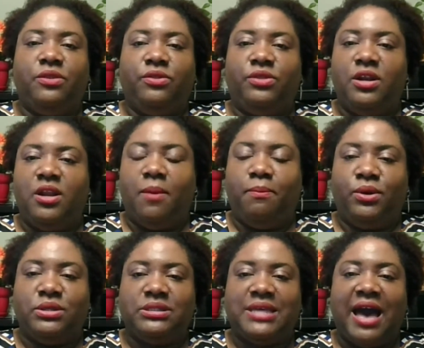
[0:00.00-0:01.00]
the
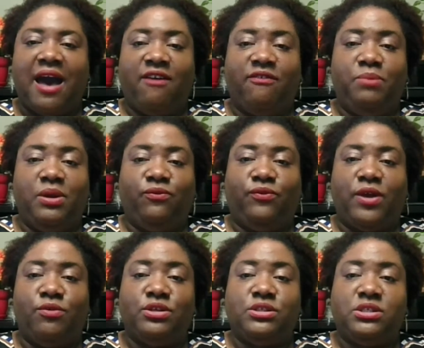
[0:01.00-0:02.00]
numbers have been
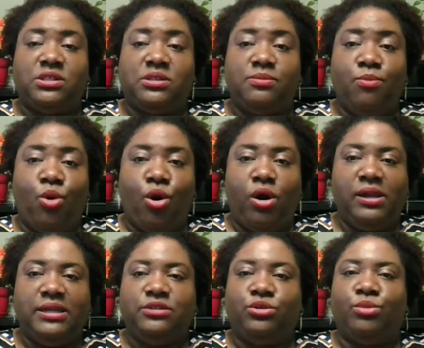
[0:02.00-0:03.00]
very small
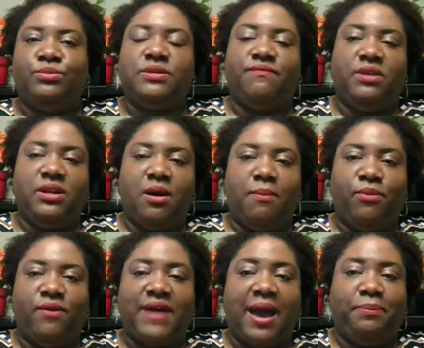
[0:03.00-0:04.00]
in terms of the number
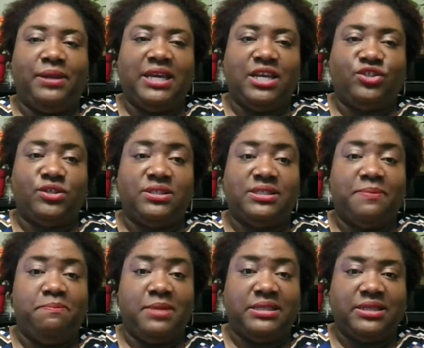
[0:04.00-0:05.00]
of applications
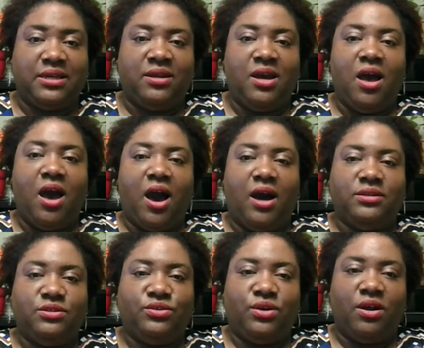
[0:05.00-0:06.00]
submitted
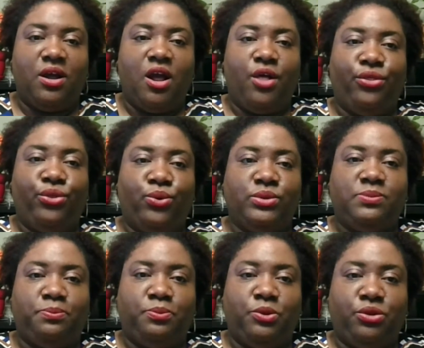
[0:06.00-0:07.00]
under those
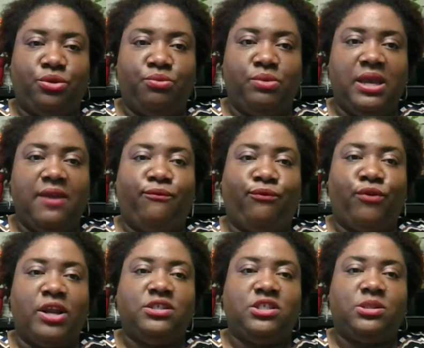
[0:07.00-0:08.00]
three
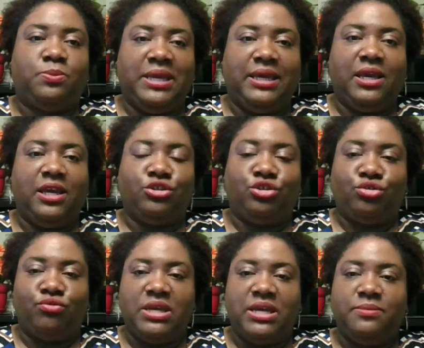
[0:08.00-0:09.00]
French-speaking
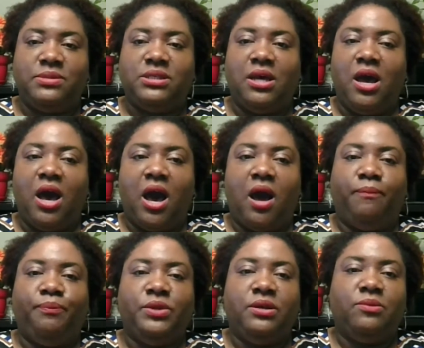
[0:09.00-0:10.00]
streams,
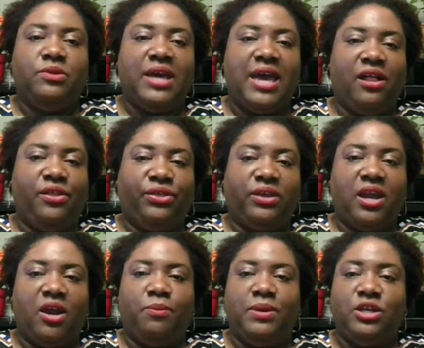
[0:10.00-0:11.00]
the
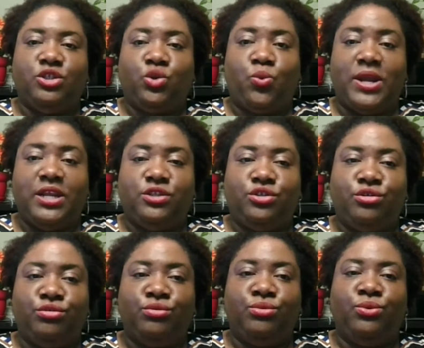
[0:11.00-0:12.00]
healthcare being
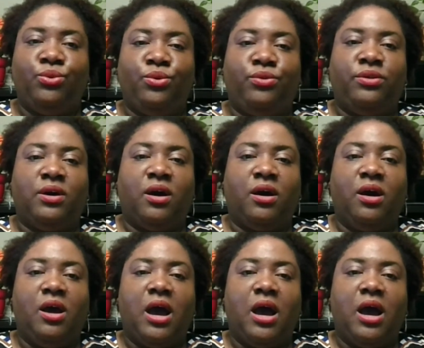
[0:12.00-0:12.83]
22, the